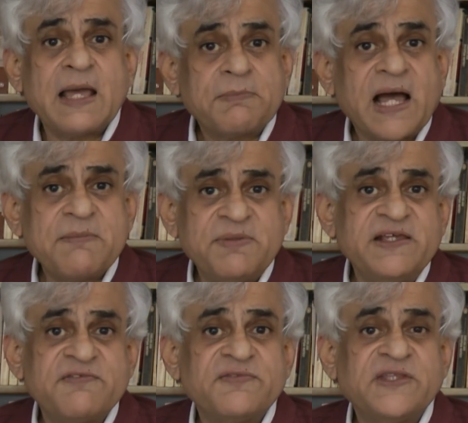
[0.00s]
I
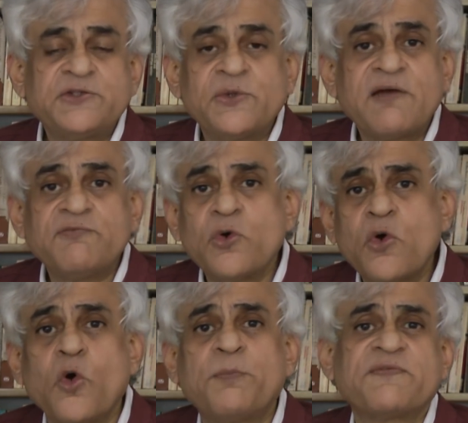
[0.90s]
believe that you have
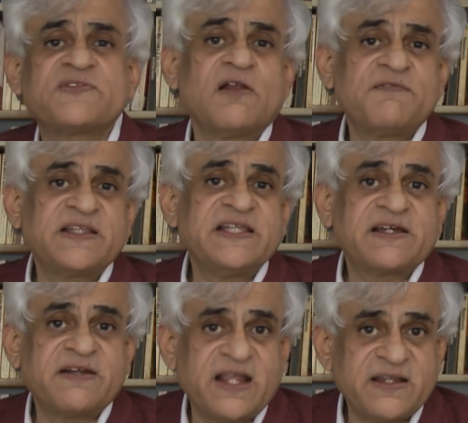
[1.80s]
no hope of solving
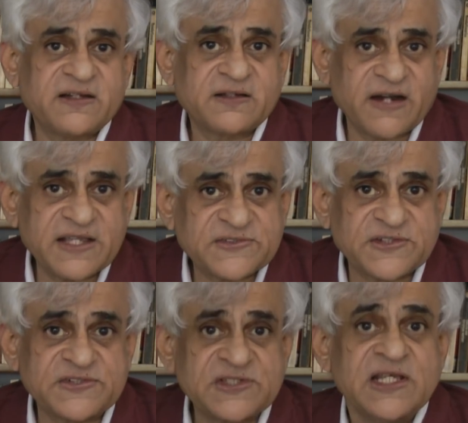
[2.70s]
the agrarian
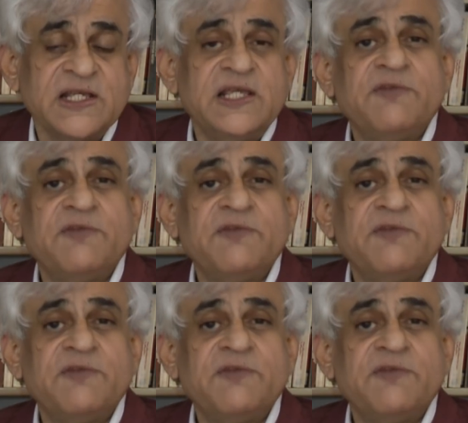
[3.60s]
crisis